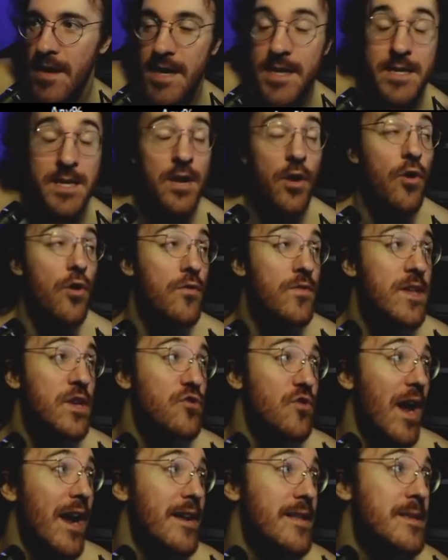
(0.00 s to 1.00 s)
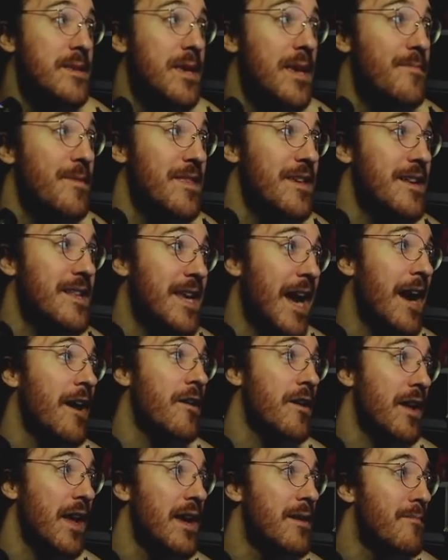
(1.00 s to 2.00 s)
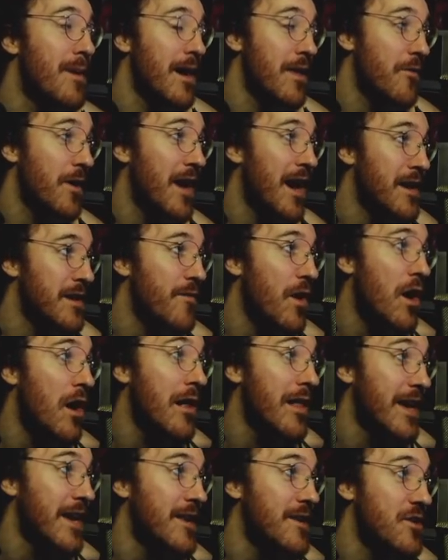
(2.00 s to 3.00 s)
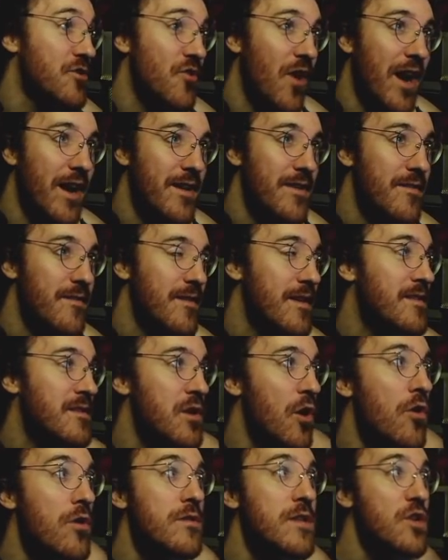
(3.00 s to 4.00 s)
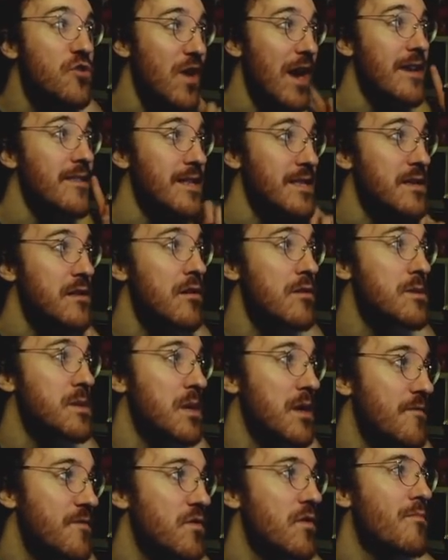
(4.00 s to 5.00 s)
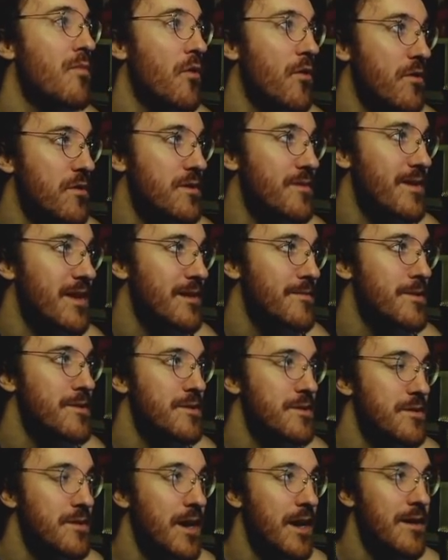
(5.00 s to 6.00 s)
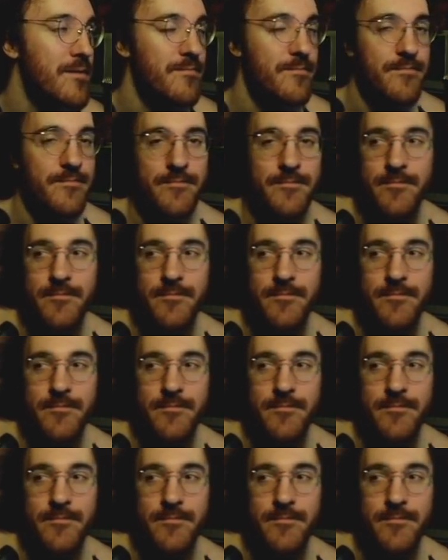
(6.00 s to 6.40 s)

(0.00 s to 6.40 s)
It's the only dragon skip in the entire game, by the way, out of all 80 dragons. It's the only dragon that's close enough to a portal to be able to do that.